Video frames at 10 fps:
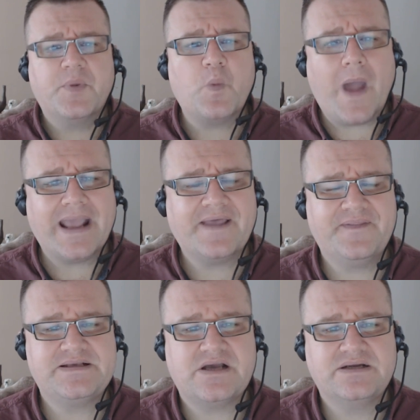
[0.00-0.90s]
But where
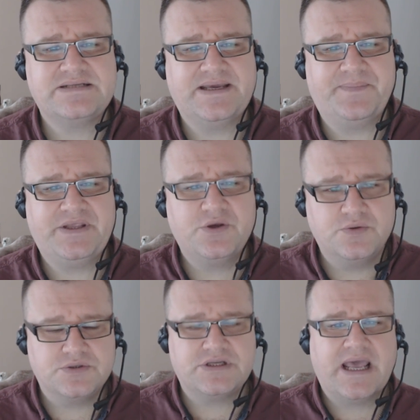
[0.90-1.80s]
can this idea be
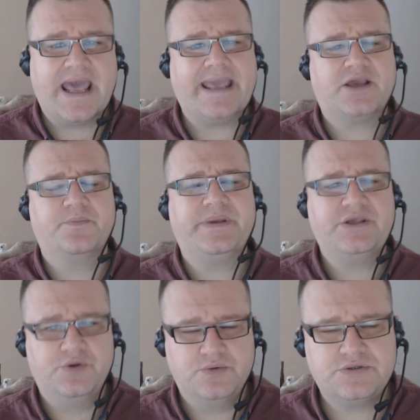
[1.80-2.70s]
used? It can be
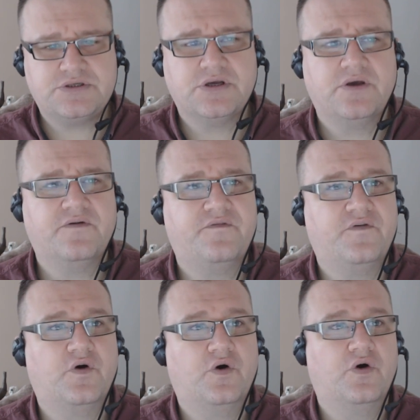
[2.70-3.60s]
used
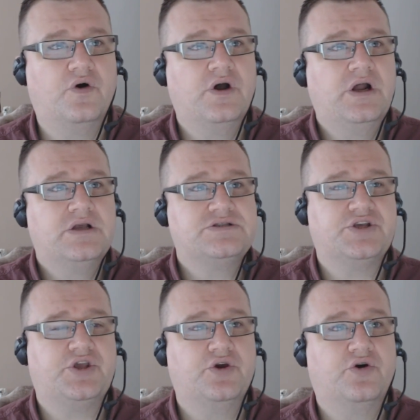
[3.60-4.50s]
for
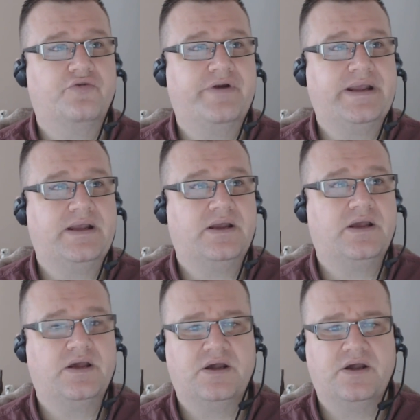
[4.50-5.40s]
securing
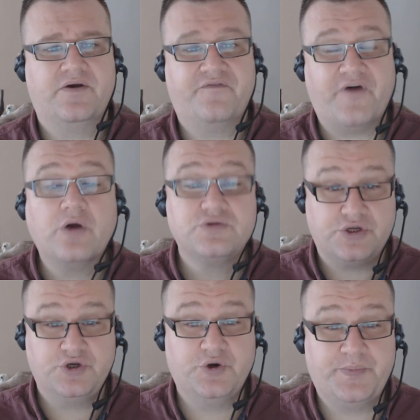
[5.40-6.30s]
files
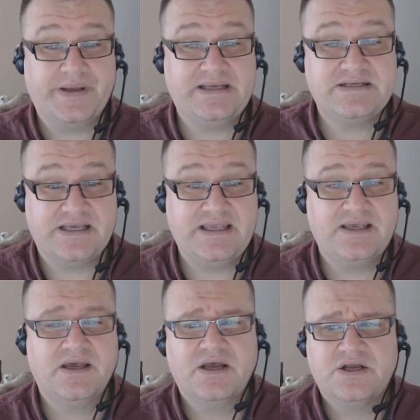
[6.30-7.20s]
on your
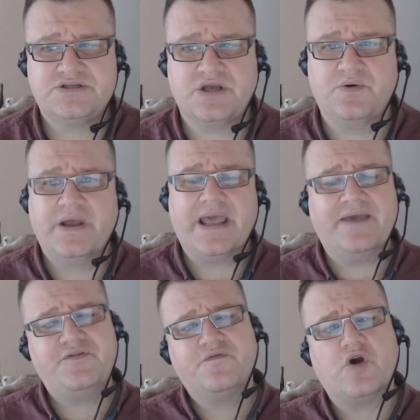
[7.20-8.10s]
PC. So
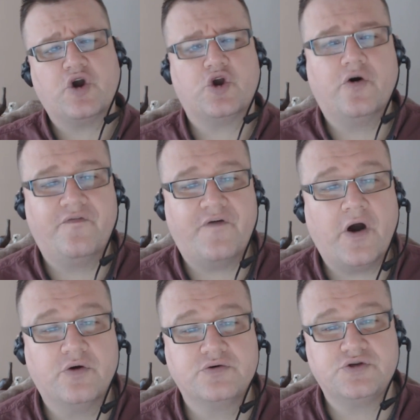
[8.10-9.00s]
if you've got core
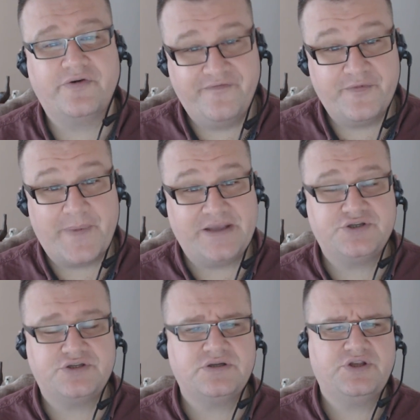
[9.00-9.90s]
files or
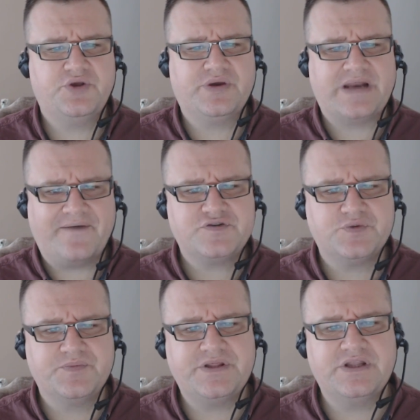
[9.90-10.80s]
information, you could have
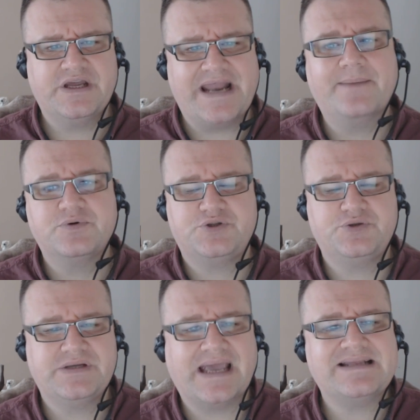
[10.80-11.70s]
something that enables
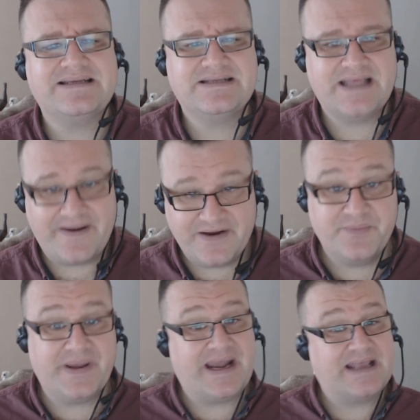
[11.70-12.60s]
you to get into there. It
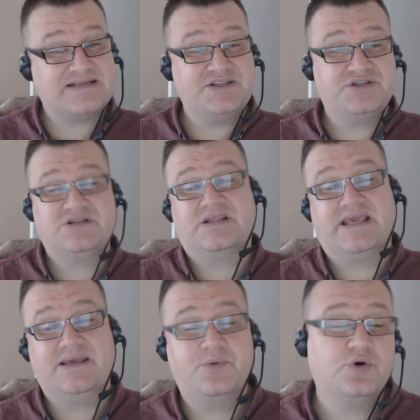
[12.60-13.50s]
could be an extension to the
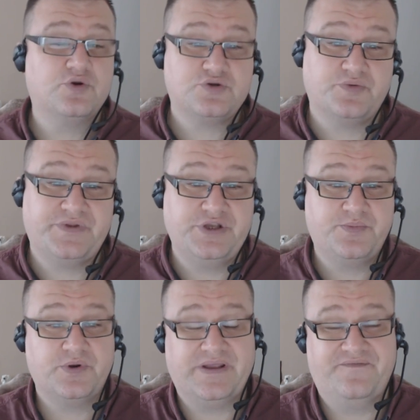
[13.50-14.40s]
keyboard or something you
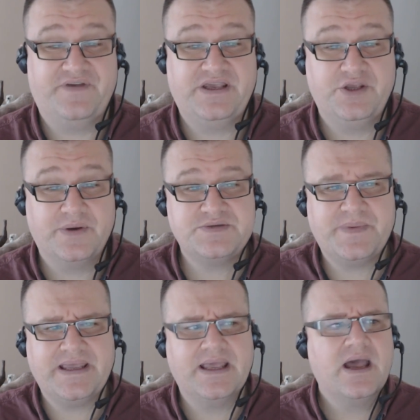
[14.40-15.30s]
plug in via
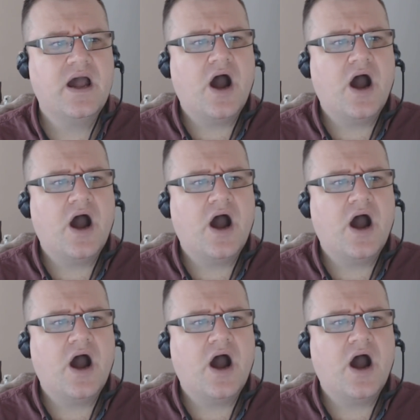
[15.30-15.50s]
USB.